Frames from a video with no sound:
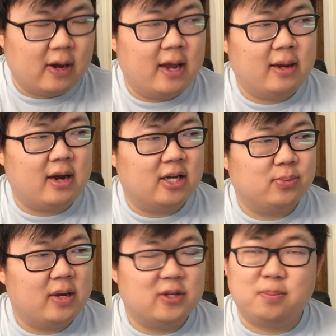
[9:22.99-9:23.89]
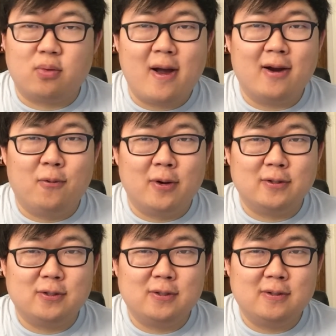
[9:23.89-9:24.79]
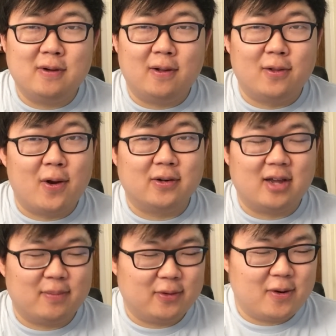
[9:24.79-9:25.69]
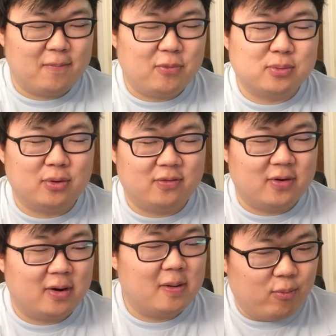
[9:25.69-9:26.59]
I cosplayed as Brock once, a long time ago. It was pretty funny.